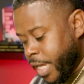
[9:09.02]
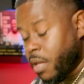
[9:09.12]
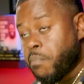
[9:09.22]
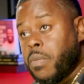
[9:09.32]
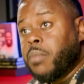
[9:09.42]
the
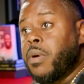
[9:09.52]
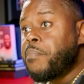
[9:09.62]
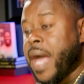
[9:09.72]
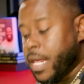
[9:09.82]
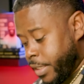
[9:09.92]
minimum
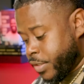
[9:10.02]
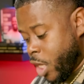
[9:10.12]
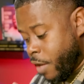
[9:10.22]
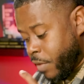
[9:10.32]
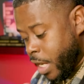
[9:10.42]
balance
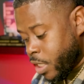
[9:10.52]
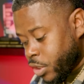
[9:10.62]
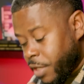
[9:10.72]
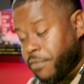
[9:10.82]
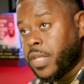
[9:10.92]
of
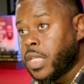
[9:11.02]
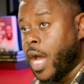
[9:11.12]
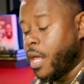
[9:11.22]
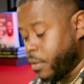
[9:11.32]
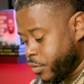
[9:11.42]

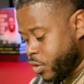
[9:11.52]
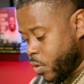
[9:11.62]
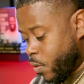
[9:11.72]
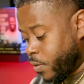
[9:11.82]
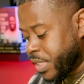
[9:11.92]
$150
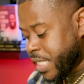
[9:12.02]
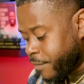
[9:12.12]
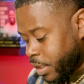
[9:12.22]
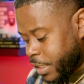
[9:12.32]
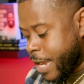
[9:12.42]
on
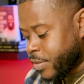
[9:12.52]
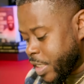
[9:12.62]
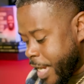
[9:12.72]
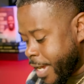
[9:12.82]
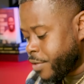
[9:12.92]

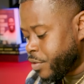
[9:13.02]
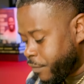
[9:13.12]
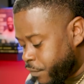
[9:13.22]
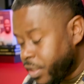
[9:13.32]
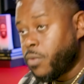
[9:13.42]

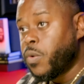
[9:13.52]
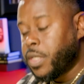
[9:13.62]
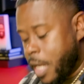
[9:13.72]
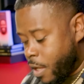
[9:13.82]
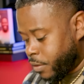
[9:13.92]

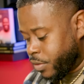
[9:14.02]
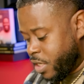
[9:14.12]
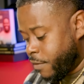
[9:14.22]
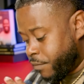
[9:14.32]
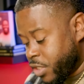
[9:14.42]
$7,951
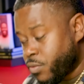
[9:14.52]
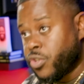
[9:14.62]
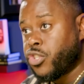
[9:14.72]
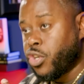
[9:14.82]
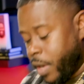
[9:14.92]
if this
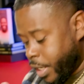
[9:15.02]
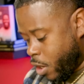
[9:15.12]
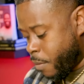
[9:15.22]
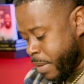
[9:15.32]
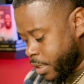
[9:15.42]
was your credit
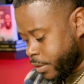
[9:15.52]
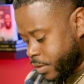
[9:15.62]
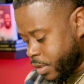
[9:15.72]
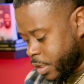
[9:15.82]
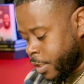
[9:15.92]
card
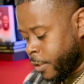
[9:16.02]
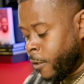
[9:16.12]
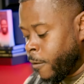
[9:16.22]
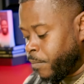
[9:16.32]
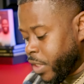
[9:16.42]
balance.
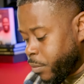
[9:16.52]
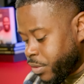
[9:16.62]
It will